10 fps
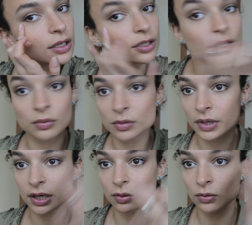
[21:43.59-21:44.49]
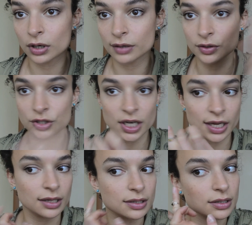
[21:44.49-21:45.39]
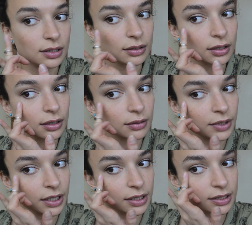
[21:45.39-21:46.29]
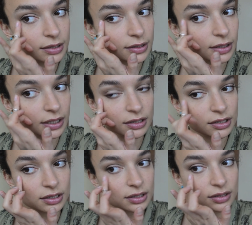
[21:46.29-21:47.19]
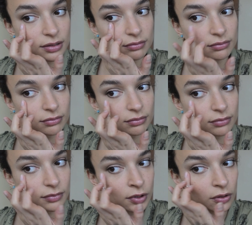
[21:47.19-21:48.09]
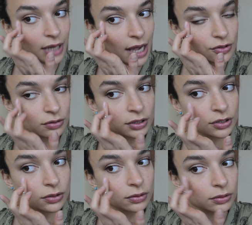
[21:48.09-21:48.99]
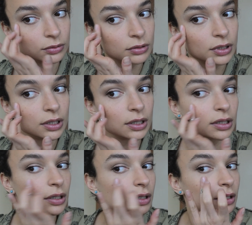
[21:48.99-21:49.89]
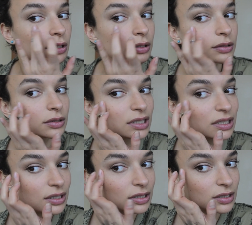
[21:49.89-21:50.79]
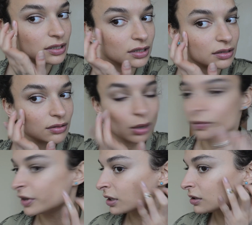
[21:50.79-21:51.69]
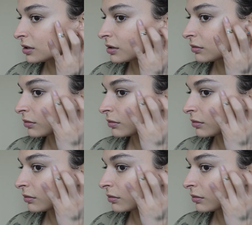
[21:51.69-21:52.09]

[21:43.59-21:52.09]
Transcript: You don't want to put it all over your cheeks because it's just not natural at all. It just looks too obvious.